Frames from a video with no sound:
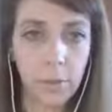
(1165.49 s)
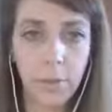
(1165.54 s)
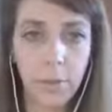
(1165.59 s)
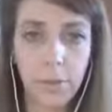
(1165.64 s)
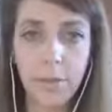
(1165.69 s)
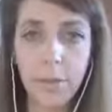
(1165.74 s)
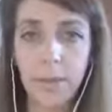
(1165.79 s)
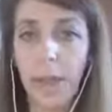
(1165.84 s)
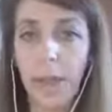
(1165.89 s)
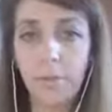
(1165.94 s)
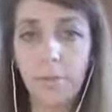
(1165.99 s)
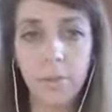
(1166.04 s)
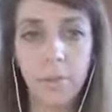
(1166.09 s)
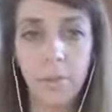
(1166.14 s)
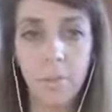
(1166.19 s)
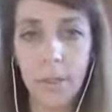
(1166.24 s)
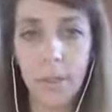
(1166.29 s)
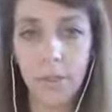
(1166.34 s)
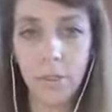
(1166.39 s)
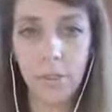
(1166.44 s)
It doesn't have to
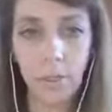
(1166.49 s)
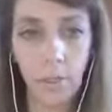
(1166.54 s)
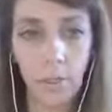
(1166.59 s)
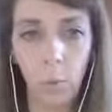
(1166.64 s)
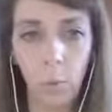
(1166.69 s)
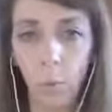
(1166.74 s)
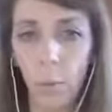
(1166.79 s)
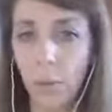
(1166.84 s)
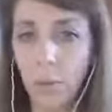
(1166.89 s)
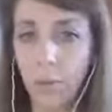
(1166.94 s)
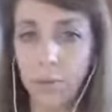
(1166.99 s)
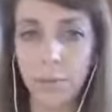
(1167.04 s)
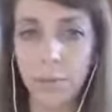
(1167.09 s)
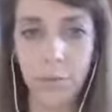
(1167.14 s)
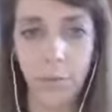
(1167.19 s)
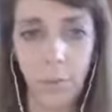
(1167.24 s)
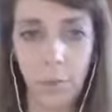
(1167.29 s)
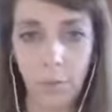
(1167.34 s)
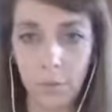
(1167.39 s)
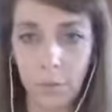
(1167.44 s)
match that
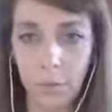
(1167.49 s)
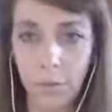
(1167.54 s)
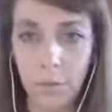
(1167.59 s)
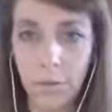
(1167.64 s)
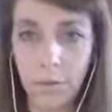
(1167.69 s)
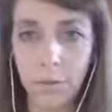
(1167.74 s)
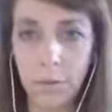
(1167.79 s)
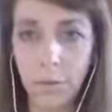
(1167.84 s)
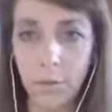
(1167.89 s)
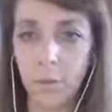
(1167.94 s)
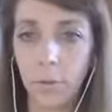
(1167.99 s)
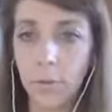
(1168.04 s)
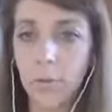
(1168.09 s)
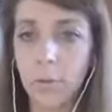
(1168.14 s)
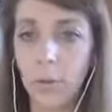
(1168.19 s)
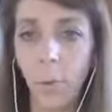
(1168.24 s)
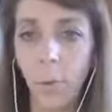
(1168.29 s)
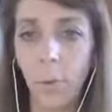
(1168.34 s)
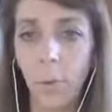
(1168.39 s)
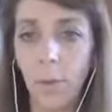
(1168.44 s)
whatsoever. So
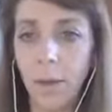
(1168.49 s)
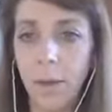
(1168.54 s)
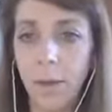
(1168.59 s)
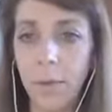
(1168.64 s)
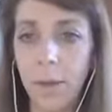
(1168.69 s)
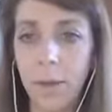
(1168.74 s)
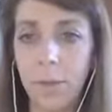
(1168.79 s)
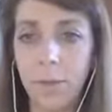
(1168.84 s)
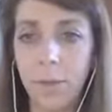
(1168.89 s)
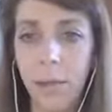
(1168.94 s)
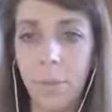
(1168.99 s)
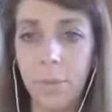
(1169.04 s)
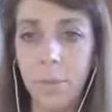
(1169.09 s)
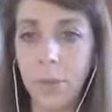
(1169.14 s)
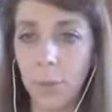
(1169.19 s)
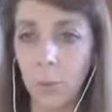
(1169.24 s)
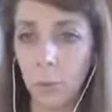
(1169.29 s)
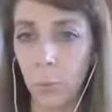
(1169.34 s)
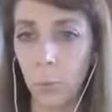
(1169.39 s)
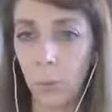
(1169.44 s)
don't worry about that
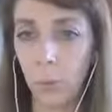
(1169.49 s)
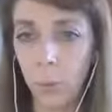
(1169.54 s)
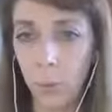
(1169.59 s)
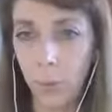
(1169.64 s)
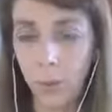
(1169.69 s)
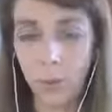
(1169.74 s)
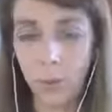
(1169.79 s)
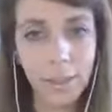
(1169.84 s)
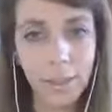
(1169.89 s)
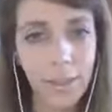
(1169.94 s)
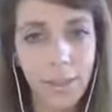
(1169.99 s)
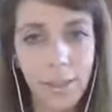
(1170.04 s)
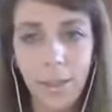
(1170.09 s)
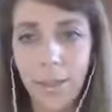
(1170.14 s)
being a rule.